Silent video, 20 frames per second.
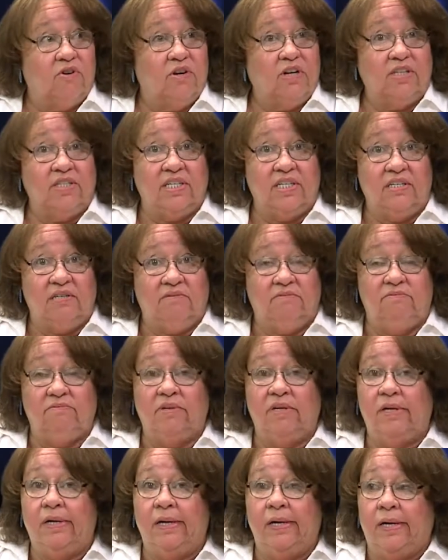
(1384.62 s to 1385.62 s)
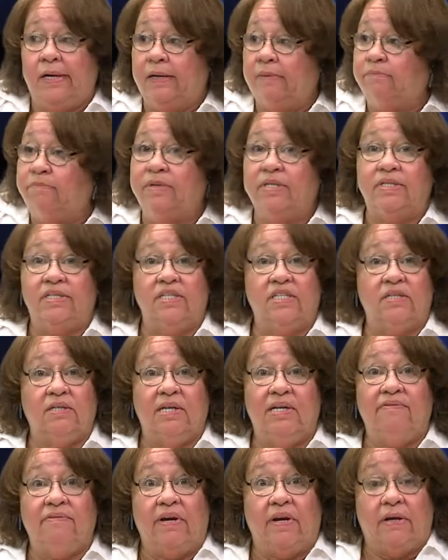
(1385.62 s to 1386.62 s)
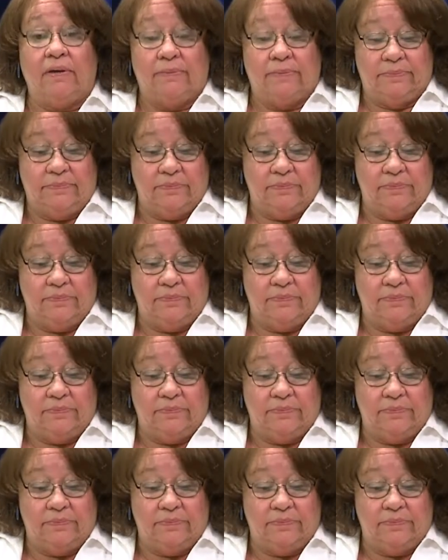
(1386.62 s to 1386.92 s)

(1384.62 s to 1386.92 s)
because he misses living.